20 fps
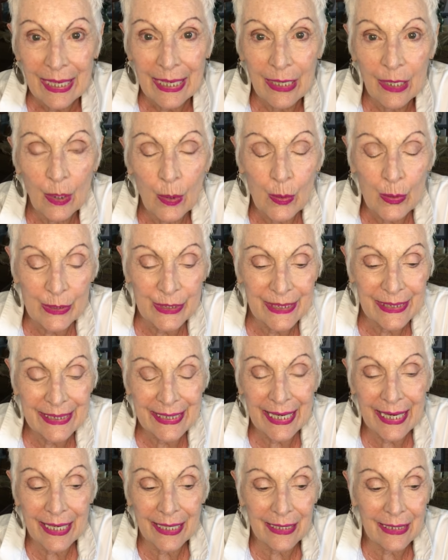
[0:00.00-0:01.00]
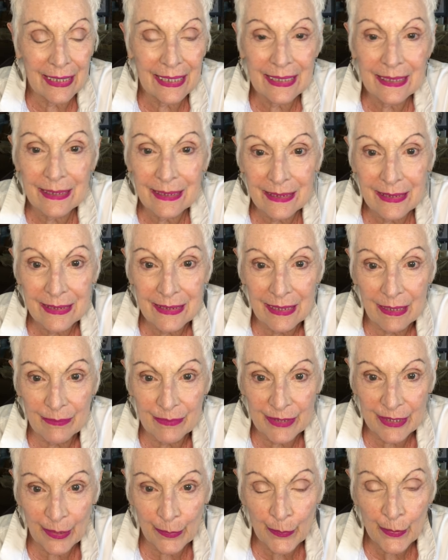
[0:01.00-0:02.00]
Hello, today is
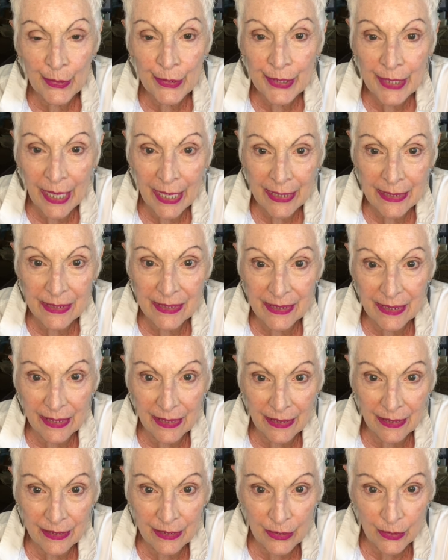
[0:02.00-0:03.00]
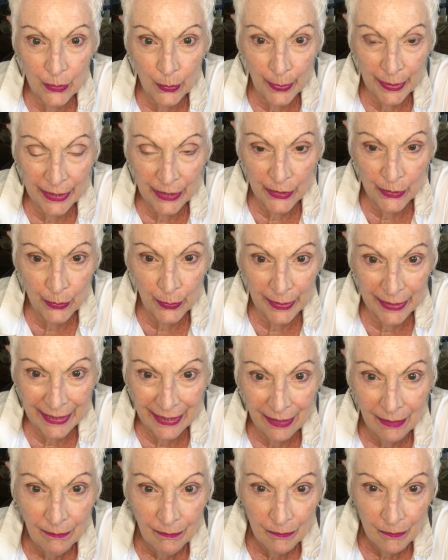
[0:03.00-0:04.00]
September 19th,
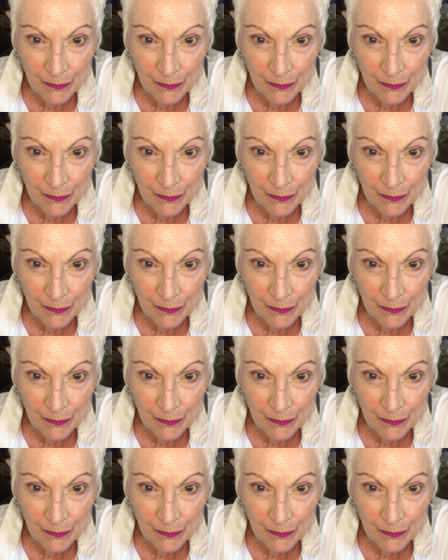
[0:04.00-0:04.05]
2020,